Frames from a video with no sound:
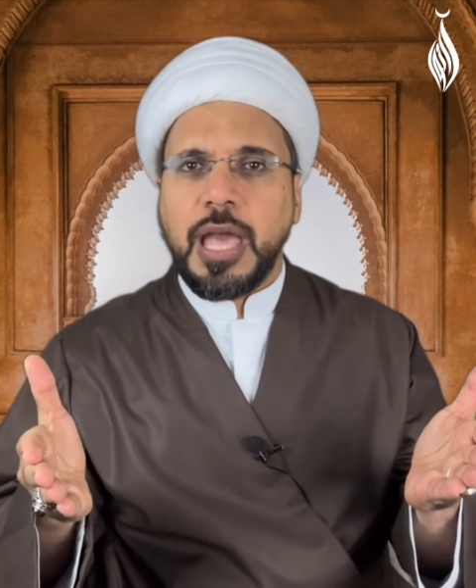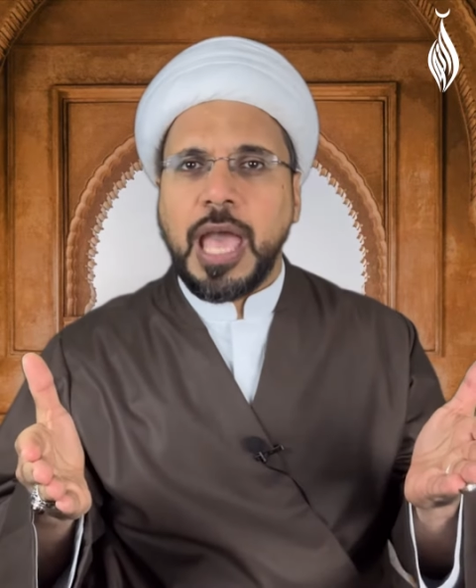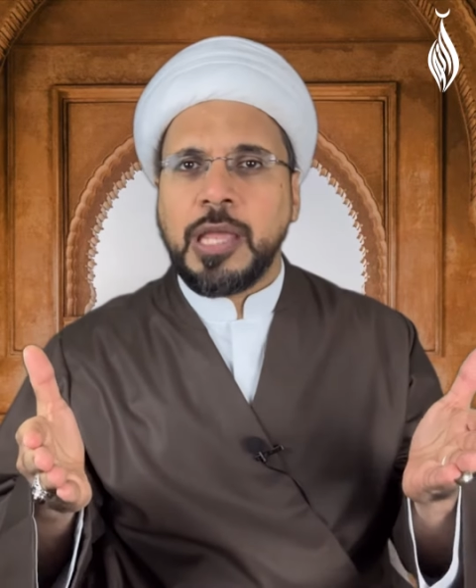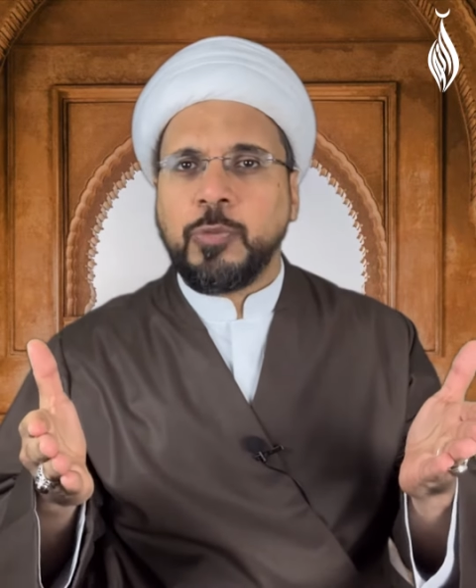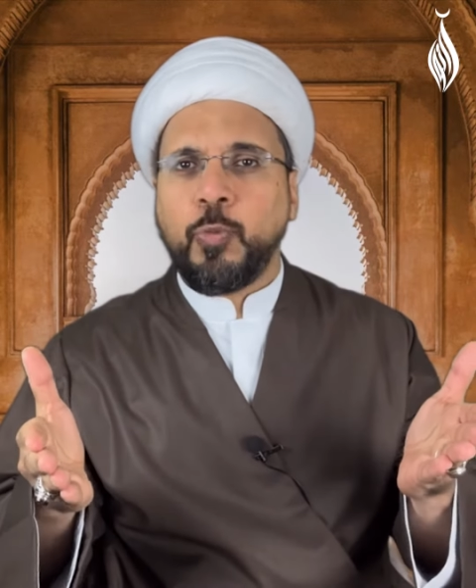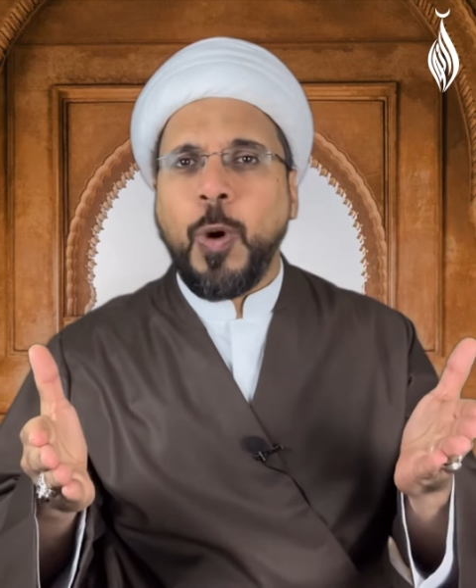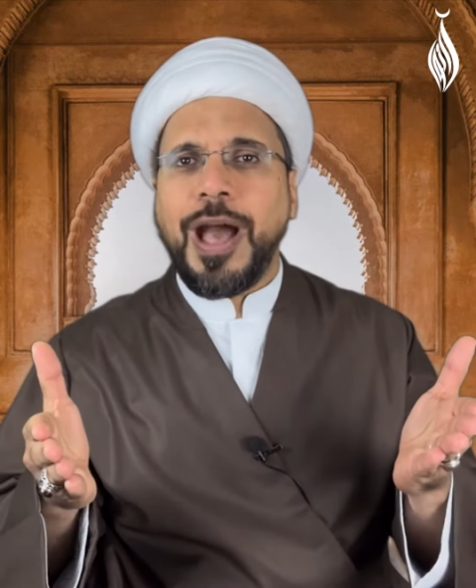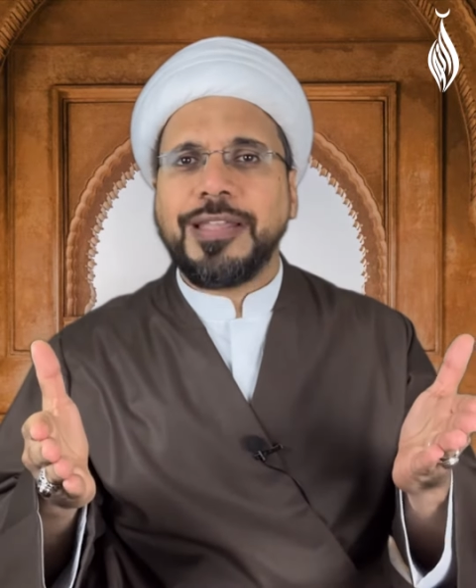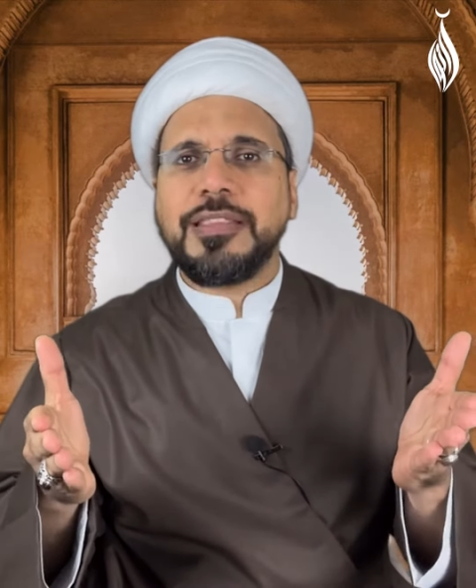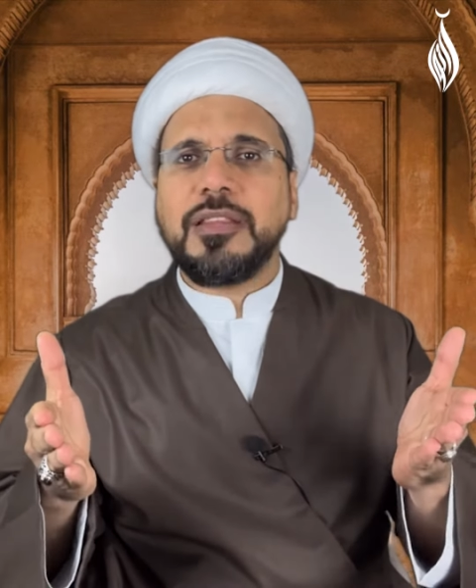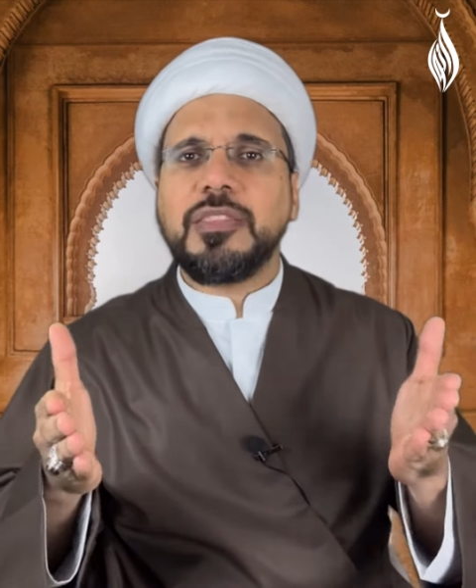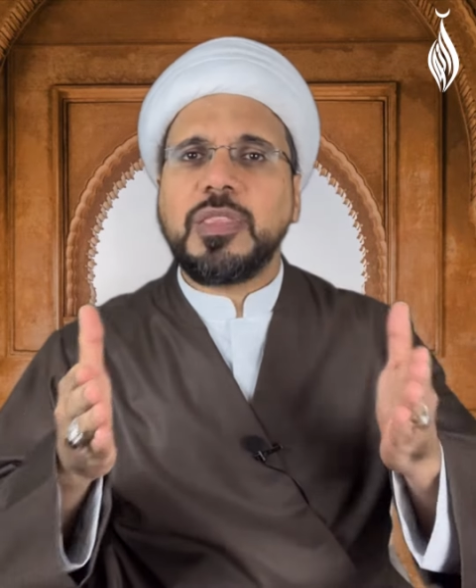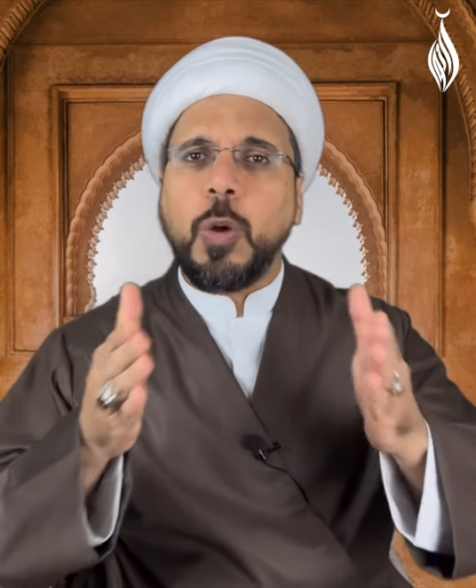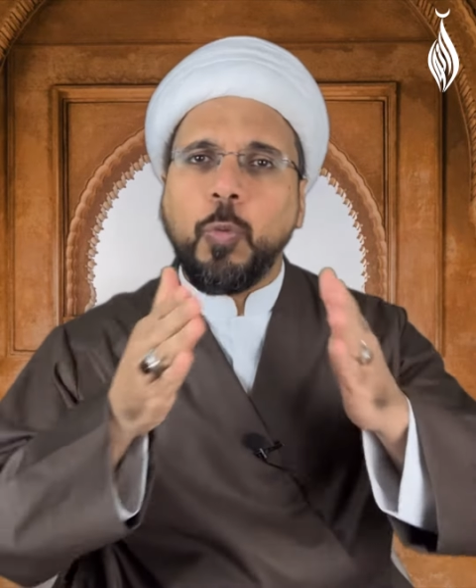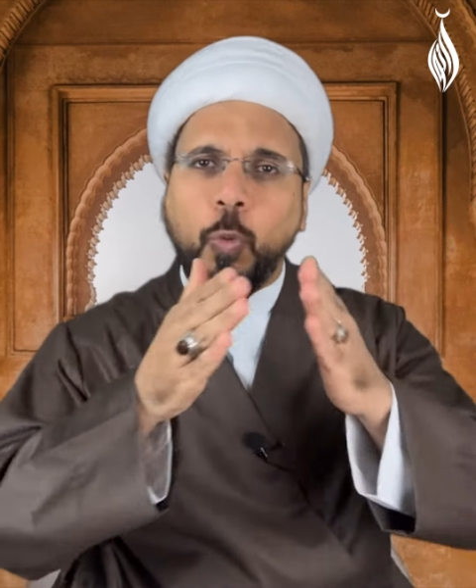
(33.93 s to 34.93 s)
And why
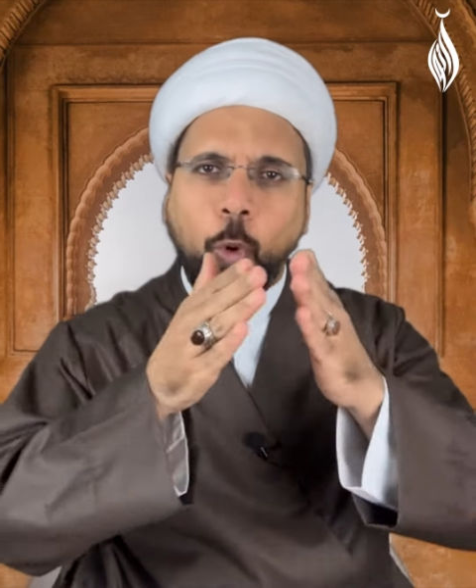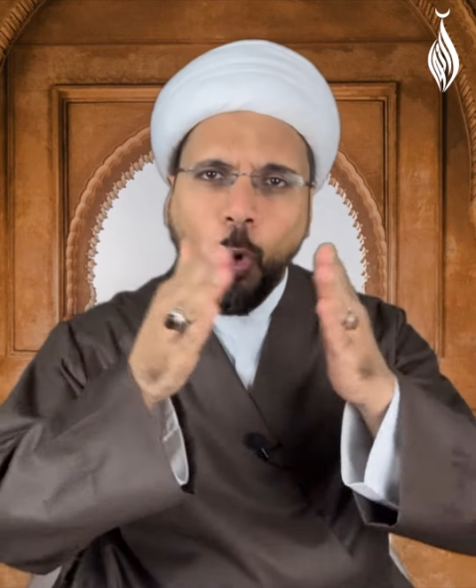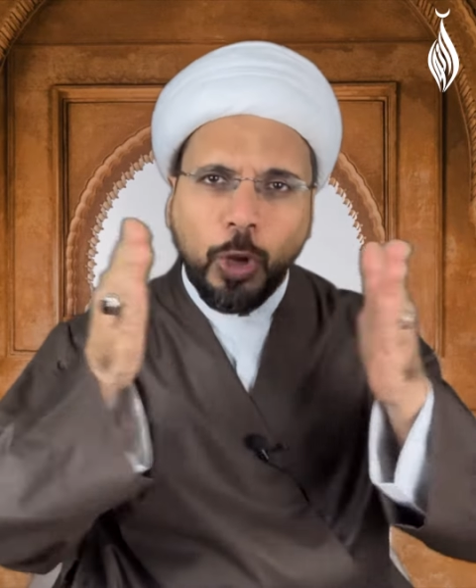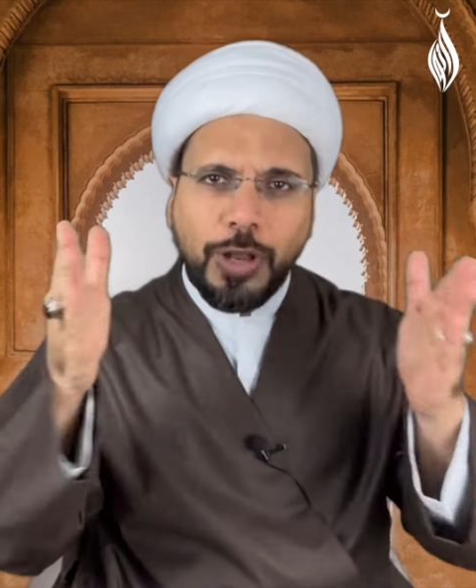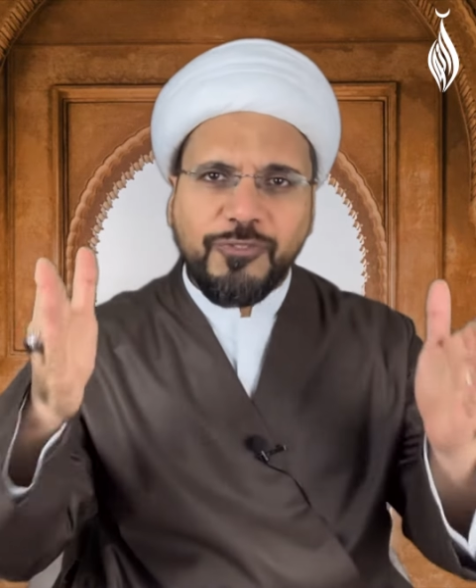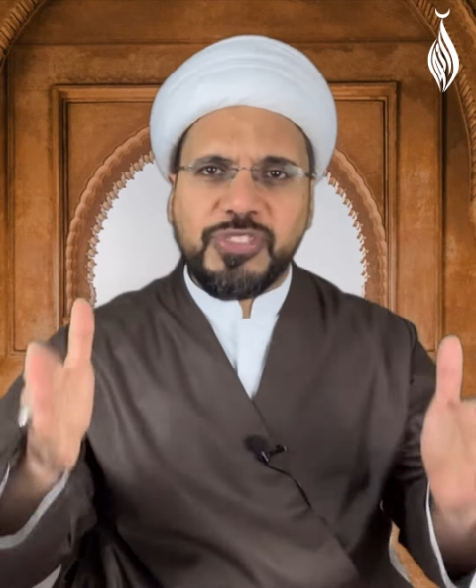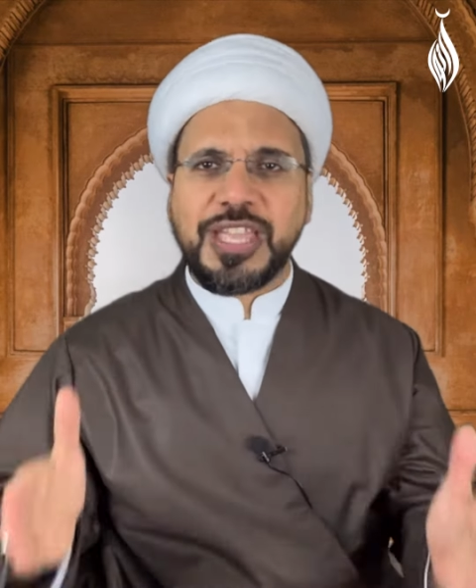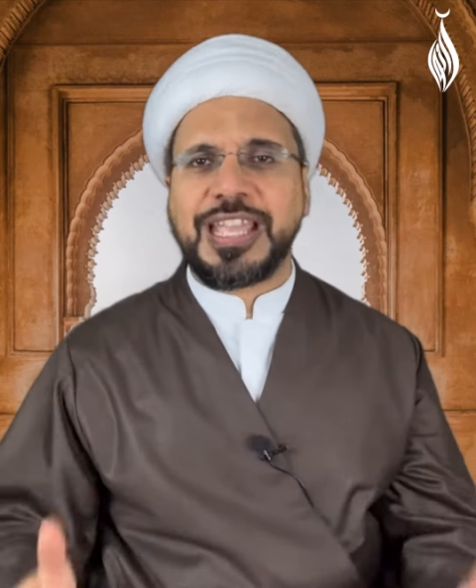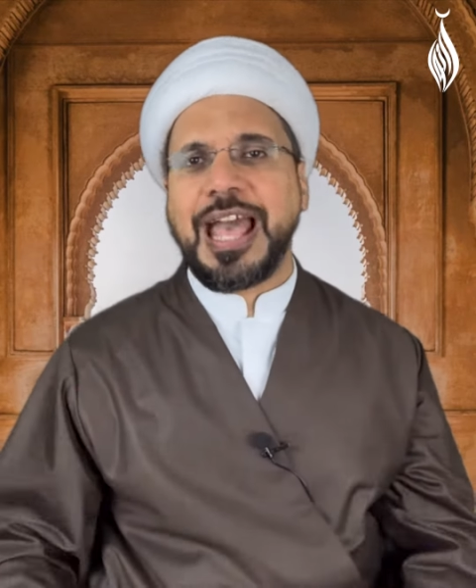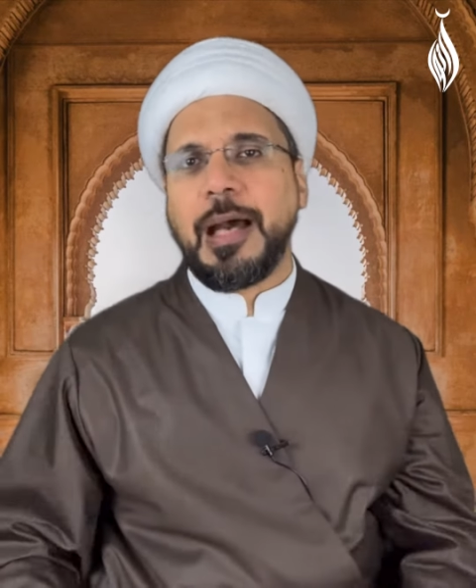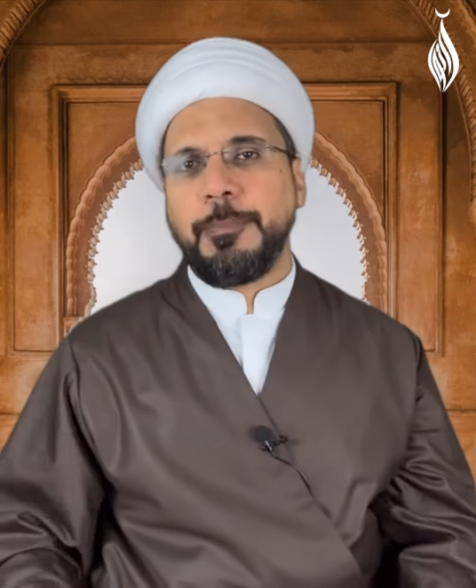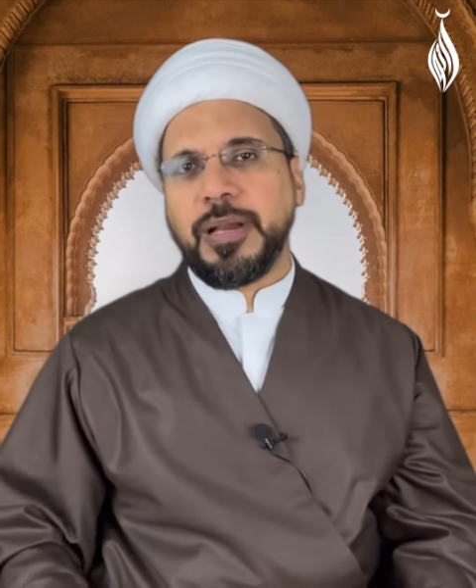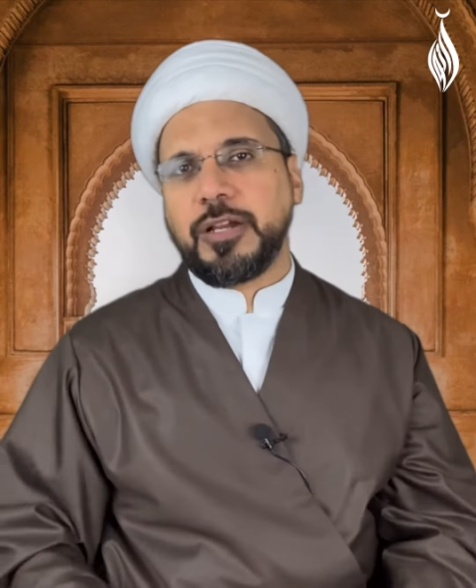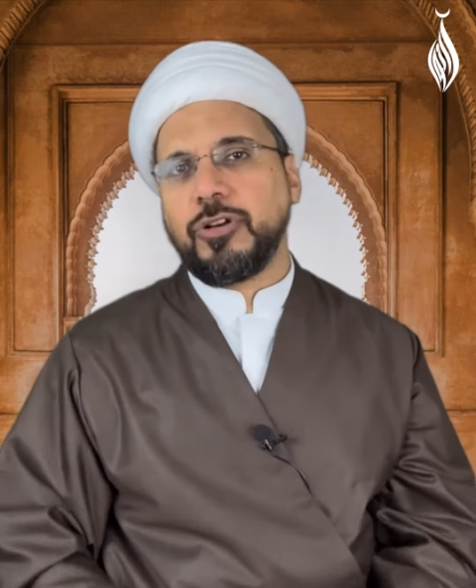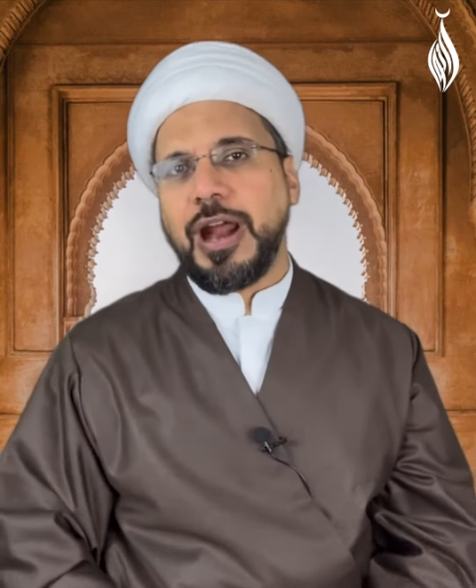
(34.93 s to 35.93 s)
did the wall of the
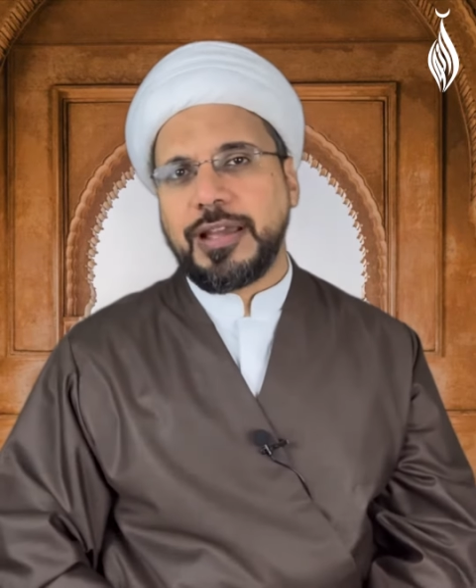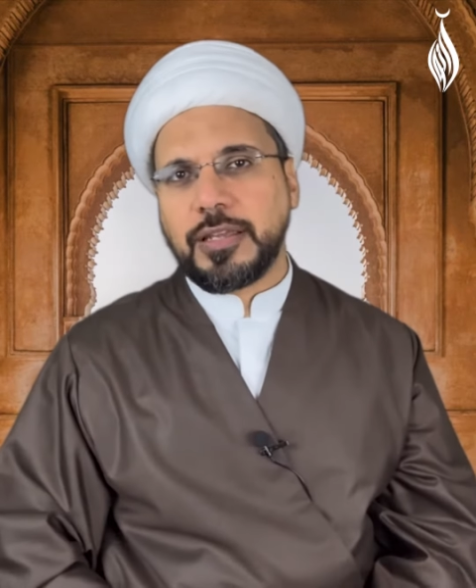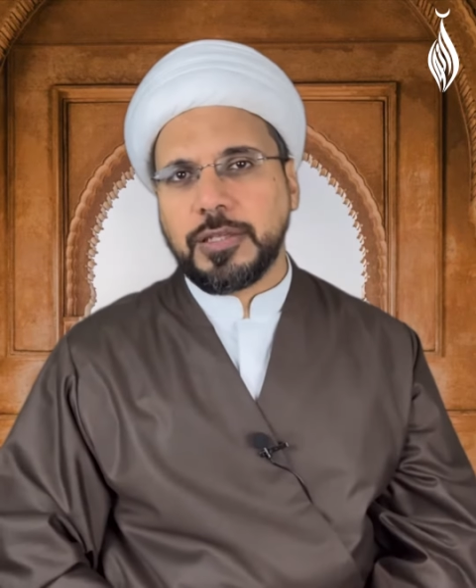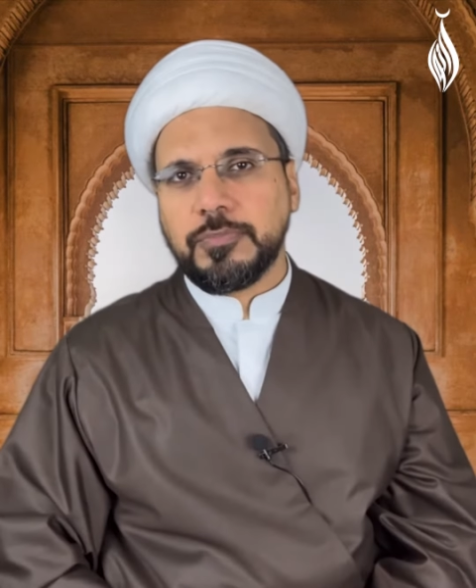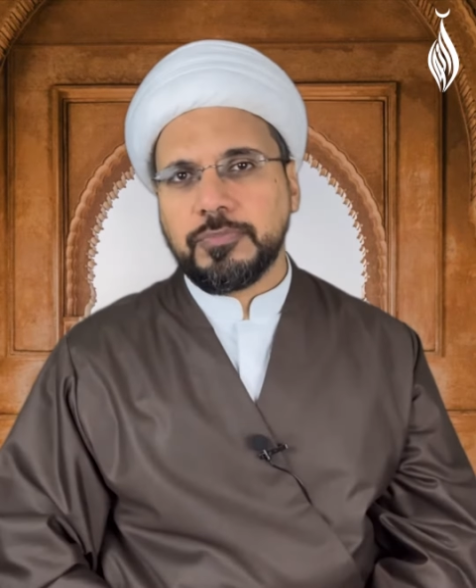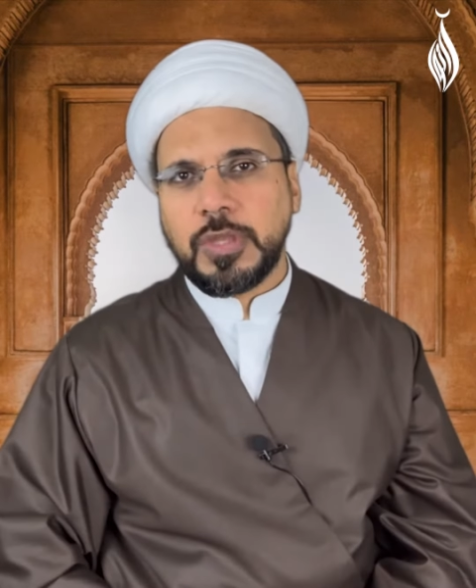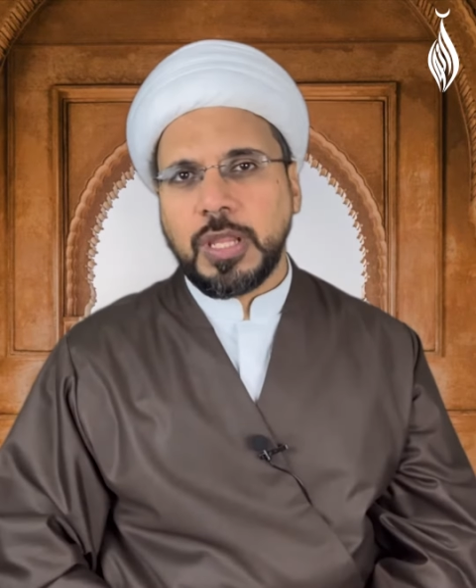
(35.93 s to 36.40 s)
Kaaba crack?